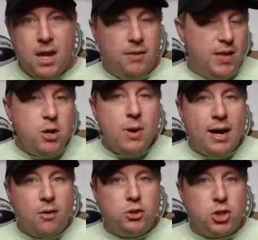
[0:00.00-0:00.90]
Then you
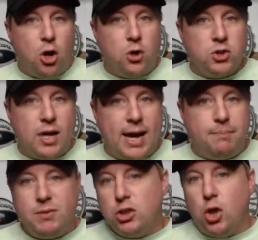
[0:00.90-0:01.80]
had other songs
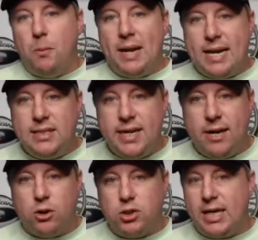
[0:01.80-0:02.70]
like So Many
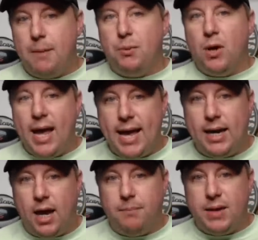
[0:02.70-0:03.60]
Tears, Keep Your Head
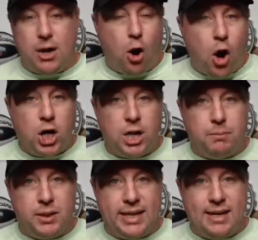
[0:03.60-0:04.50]
Up, and
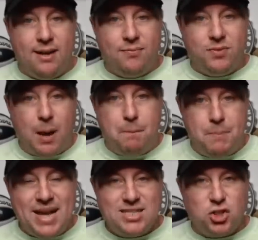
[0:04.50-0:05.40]
arguably the
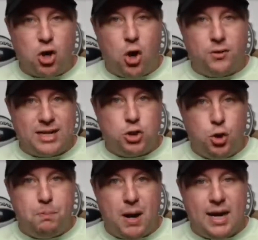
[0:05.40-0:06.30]
best song that
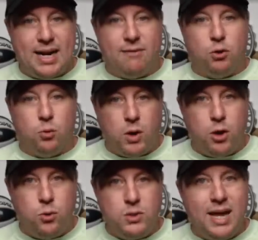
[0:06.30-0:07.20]
Tupac ever
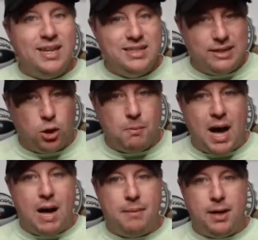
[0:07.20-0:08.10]
wrote, Dear
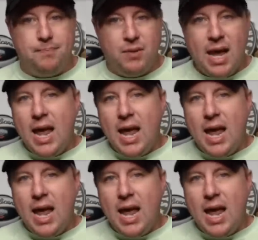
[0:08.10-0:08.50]
Mama,